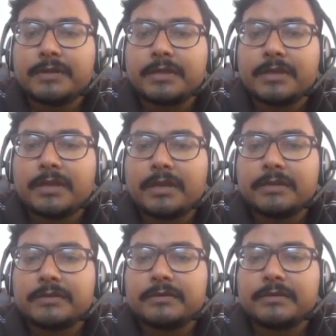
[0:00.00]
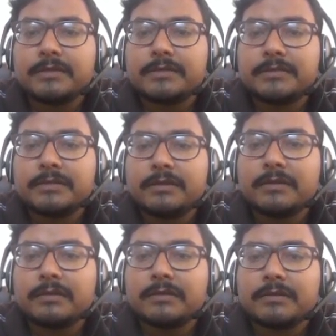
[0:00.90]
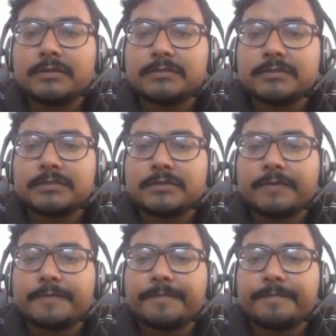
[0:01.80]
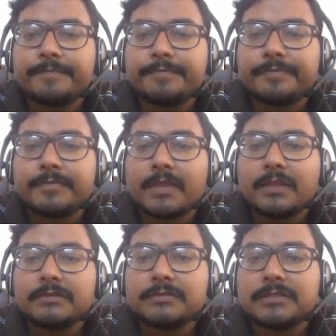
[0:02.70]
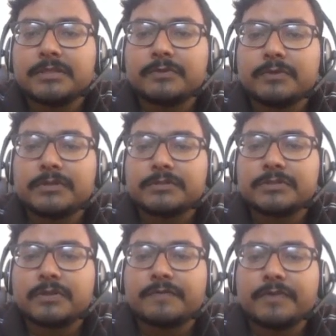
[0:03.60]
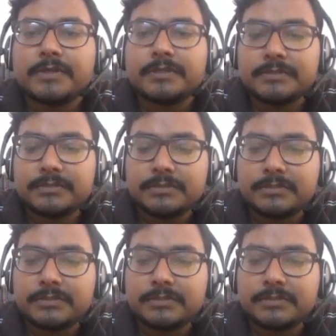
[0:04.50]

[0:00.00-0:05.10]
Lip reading: candidate list is new list of int.